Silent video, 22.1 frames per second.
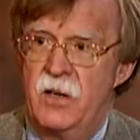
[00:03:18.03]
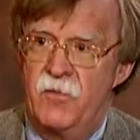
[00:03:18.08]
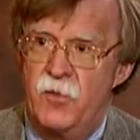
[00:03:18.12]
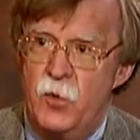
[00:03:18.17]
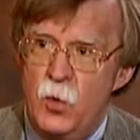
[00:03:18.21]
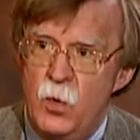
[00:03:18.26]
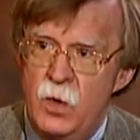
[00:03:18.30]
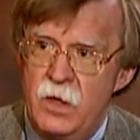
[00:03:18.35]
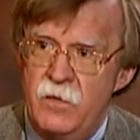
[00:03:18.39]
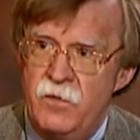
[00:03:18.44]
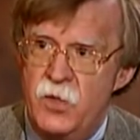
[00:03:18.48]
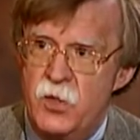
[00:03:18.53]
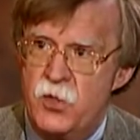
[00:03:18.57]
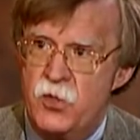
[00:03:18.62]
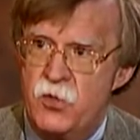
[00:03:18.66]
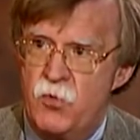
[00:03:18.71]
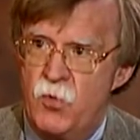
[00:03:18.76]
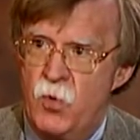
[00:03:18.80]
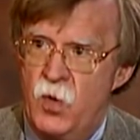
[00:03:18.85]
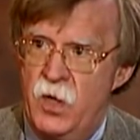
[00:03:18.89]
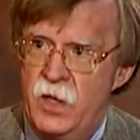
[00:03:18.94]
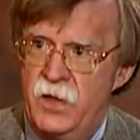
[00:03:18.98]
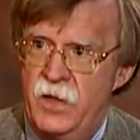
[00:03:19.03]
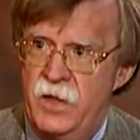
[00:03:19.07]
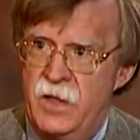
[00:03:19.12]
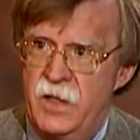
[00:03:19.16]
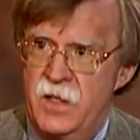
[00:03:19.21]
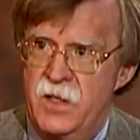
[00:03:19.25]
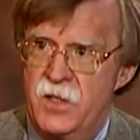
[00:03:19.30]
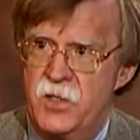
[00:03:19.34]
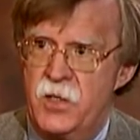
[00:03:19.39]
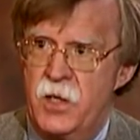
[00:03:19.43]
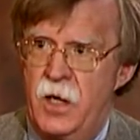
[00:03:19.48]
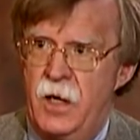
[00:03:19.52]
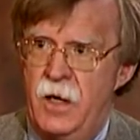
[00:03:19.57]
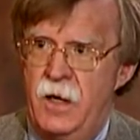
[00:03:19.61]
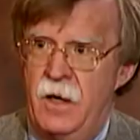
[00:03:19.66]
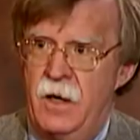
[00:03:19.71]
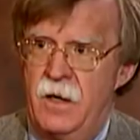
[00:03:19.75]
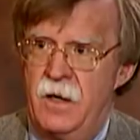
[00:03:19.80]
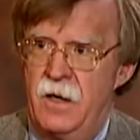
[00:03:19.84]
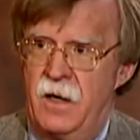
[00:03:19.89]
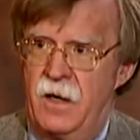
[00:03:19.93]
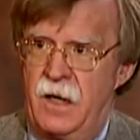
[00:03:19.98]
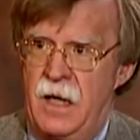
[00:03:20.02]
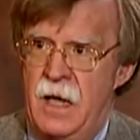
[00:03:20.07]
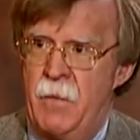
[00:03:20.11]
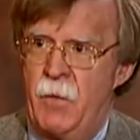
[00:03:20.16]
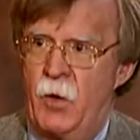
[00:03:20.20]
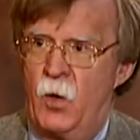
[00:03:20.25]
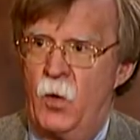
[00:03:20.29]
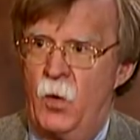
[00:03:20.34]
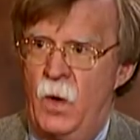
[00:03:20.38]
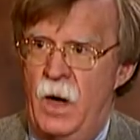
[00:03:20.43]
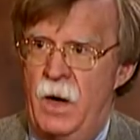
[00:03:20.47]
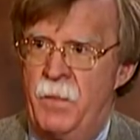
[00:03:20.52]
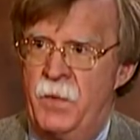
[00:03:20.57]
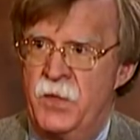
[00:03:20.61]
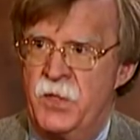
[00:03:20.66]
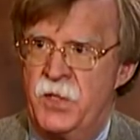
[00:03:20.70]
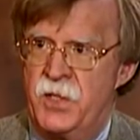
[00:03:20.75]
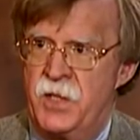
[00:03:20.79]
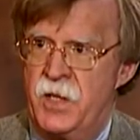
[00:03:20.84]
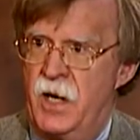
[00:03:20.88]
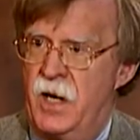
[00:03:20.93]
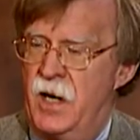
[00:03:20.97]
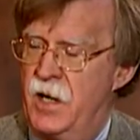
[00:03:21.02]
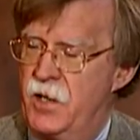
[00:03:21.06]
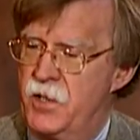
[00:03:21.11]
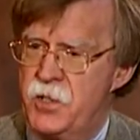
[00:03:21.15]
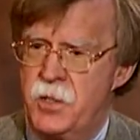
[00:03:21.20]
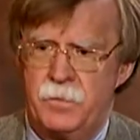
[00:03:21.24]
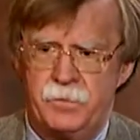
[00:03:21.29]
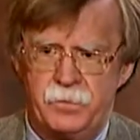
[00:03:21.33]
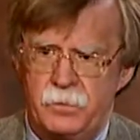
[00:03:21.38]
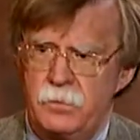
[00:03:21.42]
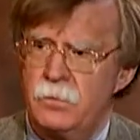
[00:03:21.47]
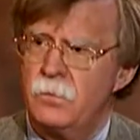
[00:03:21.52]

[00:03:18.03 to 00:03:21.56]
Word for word: if you have destroyed these chemical weapon stocks,